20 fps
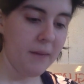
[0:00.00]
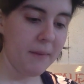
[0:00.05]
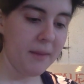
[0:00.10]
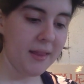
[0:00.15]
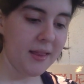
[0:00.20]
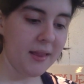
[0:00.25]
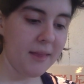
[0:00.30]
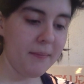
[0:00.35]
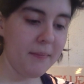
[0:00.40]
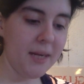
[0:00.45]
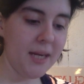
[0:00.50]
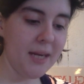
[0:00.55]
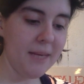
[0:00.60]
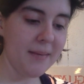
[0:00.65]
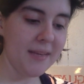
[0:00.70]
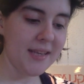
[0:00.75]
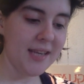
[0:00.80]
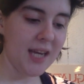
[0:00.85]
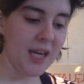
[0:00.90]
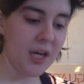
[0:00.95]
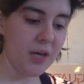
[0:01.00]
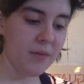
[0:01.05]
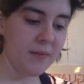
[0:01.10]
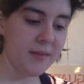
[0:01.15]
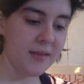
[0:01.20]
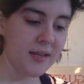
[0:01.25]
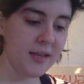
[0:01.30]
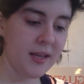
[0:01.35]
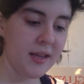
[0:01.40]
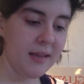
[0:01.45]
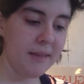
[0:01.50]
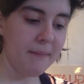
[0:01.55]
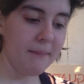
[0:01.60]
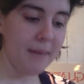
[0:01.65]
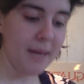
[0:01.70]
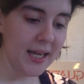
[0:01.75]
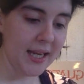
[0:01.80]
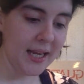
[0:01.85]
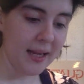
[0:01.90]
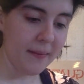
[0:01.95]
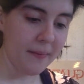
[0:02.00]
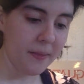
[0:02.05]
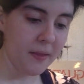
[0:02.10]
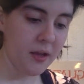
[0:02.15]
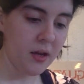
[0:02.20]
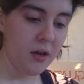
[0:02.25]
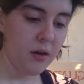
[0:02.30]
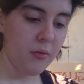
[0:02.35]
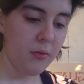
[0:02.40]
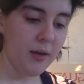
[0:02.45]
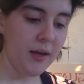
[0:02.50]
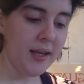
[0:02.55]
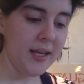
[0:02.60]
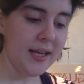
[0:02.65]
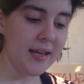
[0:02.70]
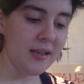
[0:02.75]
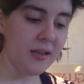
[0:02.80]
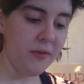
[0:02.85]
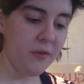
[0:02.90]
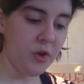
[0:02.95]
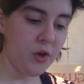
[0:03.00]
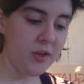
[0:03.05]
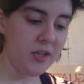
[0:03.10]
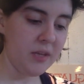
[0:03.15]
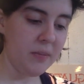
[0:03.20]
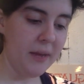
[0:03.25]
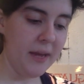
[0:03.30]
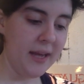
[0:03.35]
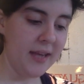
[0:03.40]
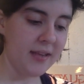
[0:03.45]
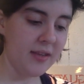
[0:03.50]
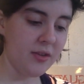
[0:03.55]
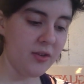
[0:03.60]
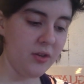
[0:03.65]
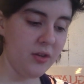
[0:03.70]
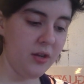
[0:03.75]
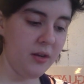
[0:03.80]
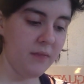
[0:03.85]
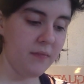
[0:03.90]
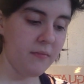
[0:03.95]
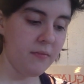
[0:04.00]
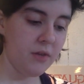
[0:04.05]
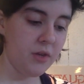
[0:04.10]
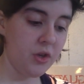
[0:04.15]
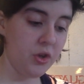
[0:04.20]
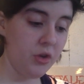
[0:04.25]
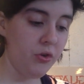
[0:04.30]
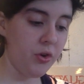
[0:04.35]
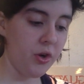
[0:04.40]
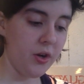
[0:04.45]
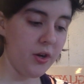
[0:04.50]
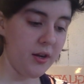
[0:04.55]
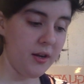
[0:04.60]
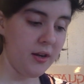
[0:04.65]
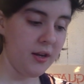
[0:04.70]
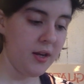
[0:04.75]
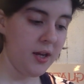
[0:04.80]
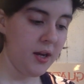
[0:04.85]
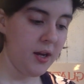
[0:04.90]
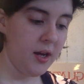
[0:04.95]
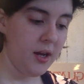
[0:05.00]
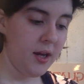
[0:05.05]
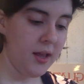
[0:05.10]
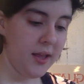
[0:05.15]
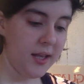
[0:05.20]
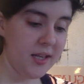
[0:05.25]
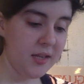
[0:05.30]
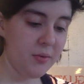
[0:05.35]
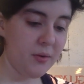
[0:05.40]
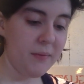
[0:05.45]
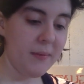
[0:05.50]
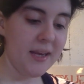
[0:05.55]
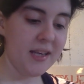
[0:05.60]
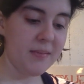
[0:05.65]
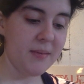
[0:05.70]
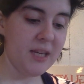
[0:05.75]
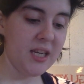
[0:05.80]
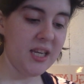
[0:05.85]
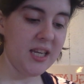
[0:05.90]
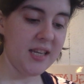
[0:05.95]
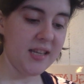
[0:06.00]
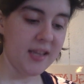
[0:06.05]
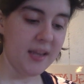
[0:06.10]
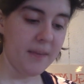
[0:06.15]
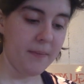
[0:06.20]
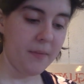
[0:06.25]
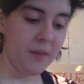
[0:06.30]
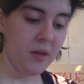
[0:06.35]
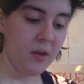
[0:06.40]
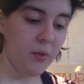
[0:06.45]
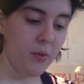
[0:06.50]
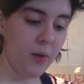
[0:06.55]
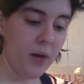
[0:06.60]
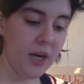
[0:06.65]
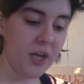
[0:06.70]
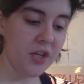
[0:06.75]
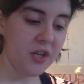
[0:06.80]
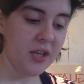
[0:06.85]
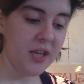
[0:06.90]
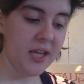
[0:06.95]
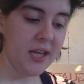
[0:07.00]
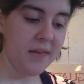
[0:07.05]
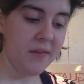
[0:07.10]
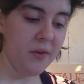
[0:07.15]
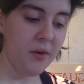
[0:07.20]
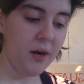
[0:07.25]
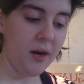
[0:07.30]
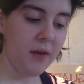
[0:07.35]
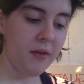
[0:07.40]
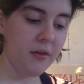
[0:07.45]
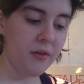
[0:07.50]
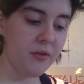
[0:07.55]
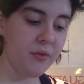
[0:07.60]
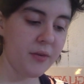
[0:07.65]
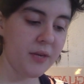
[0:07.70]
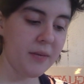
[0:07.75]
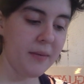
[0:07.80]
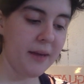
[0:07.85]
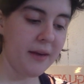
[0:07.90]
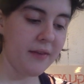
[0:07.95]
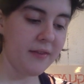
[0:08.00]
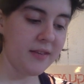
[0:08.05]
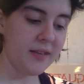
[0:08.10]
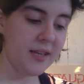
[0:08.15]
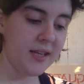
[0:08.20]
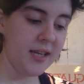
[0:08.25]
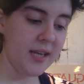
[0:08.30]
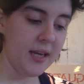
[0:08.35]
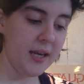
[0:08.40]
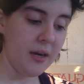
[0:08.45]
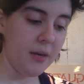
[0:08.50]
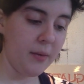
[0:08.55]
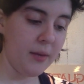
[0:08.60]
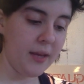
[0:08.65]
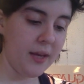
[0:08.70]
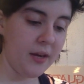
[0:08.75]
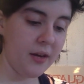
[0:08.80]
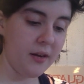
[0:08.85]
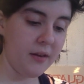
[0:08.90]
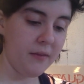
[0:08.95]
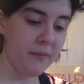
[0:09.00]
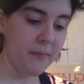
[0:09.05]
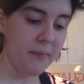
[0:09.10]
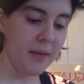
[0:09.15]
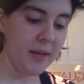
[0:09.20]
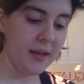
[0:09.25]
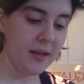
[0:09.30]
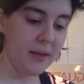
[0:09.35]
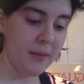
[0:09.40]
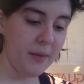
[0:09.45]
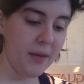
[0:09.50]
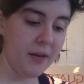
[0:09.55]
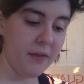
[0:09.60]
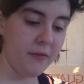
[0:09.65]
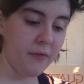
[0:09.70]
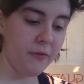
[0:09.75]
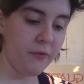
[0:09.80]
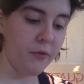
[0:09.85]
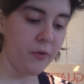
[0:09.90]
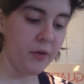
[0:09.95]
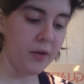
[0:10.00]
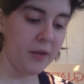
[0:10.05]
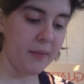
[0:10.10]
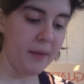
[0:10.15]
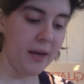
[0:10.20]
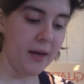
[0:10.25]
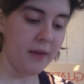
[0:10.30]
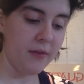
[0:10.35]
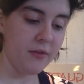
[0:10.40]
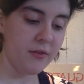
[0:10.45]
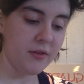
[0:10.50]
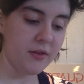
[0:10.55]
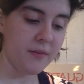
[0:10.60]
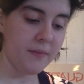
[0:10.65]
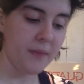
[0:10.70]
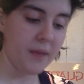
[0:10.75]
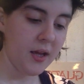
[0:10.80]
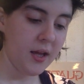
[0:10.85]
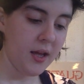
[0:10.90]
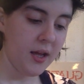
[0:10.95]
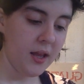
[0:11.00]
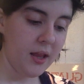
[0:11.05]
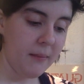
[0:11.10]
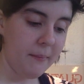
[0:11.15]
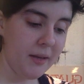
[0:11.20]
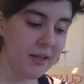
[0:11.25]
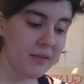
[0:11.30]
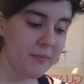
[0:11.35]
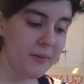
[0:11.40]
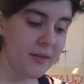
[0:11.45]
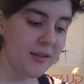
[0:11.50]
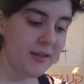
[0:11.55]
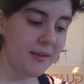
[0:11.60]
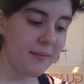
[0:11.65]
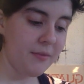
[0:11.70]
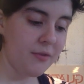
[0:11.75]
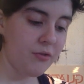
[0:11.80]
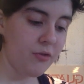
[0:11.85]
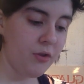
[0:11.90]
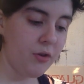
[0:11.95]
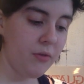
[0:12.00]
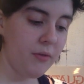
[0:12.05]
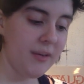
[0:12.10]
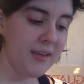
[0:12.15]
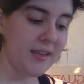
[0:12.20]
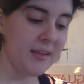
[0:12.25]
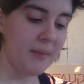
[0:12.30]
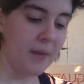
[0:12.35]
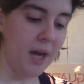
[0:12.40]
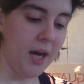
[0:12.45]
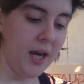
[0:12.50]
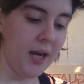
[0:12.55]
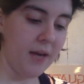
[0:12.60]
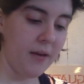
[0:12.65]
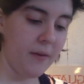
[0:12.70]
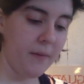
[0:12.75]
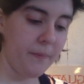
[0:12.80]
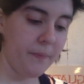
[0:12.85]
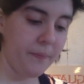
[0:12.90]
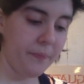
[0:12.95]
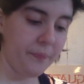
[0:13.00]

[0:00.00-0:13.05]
But the money, Mr. Holmes, the money! Well, yes, of course the pay is good, too good. That is what makes me uneasy. Why should they give you a £120 a year when they could have picked their pick for £40? There must be some strong reason behind.